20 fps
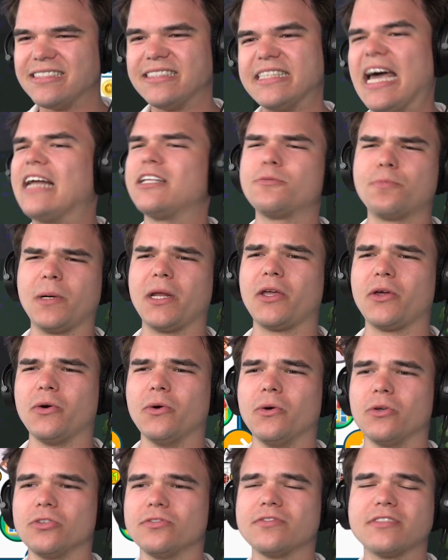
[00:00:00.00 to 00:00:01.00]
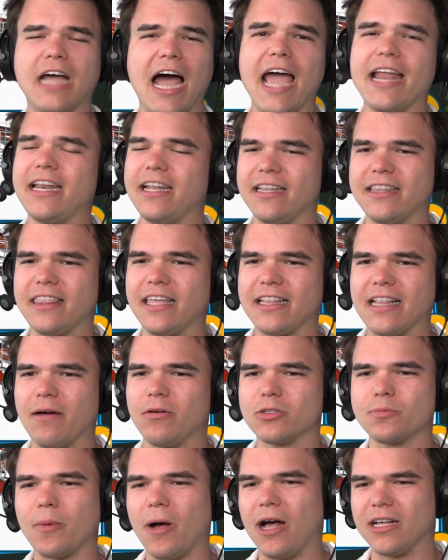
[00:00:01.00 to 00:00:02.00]
That's pretty cool. I didn't think that
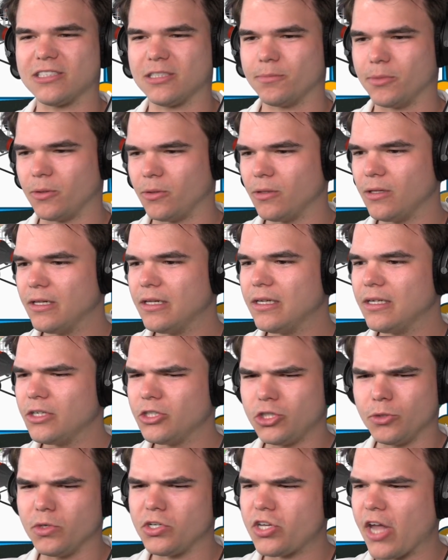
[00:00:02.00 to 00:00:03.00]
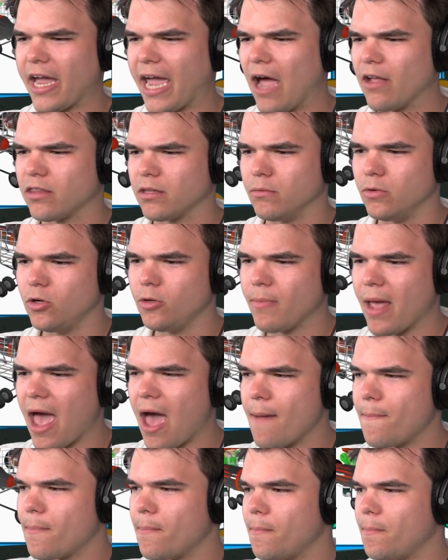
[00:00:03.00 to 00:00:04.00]
was possible. Should we check out the moon
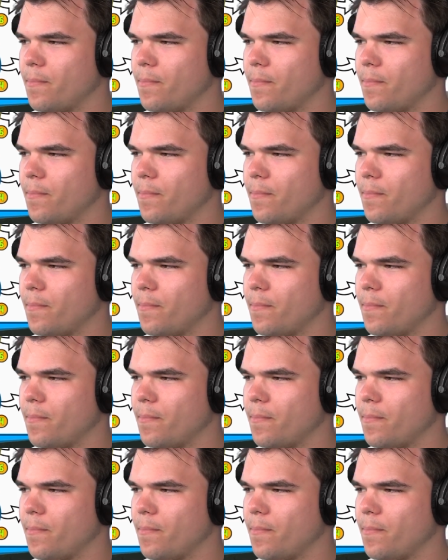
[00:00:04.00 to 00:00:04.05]
map?